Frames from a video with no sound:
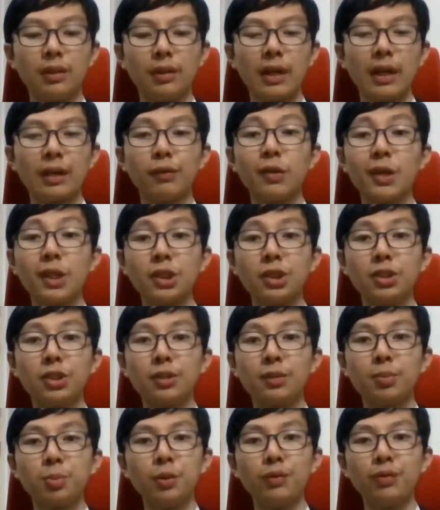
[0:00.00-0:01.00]
I watched
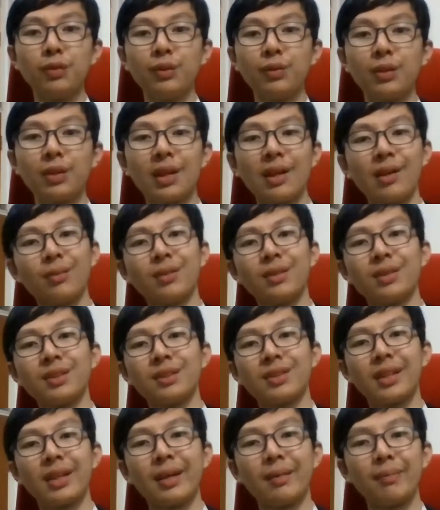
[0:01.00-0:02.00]
this movie when I
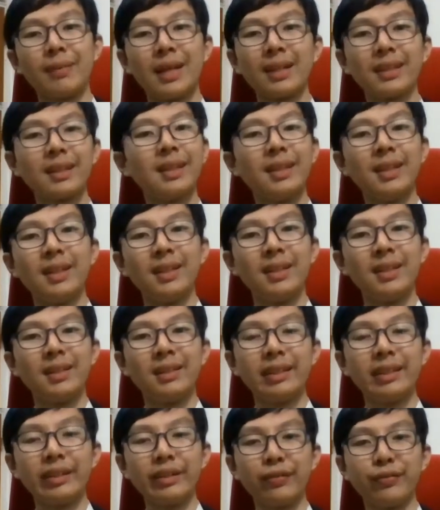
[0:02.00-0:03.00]
was um, not
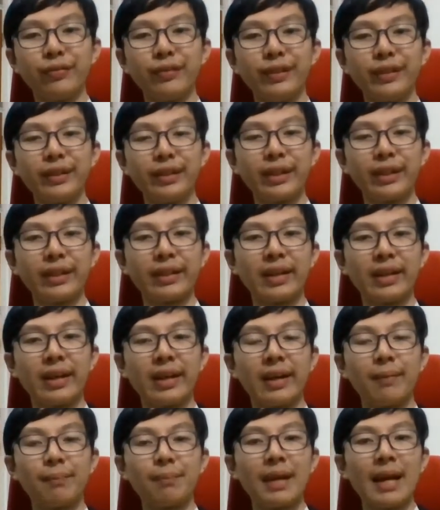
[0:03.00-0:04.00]
really feeling
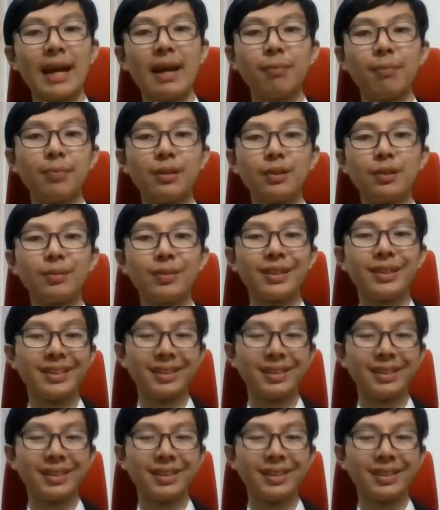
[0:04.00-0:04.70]
um, happy too